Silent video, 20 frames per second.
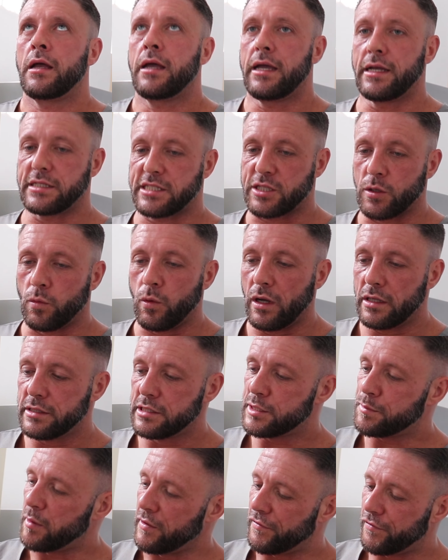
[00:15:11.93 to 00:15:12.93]
it's the
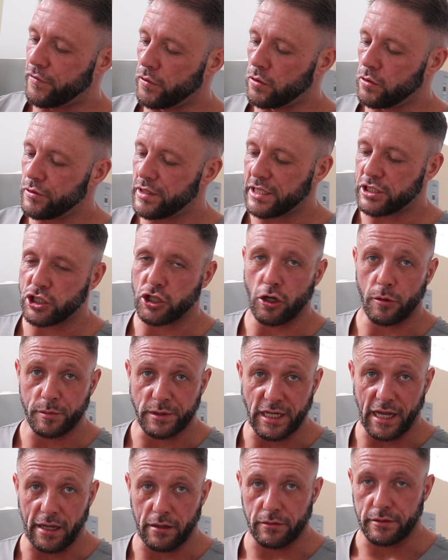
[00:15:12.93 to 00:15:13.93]
ones before they're chopped
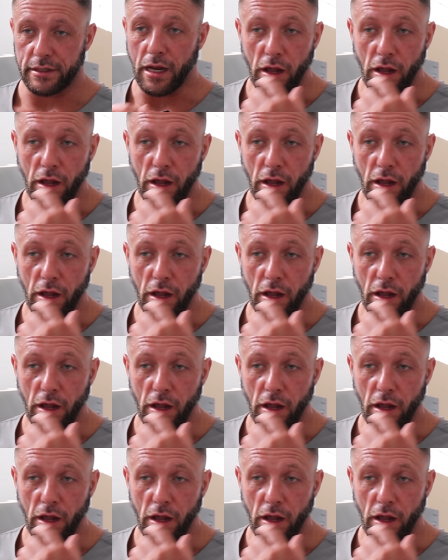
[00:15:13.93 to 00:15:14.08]
down.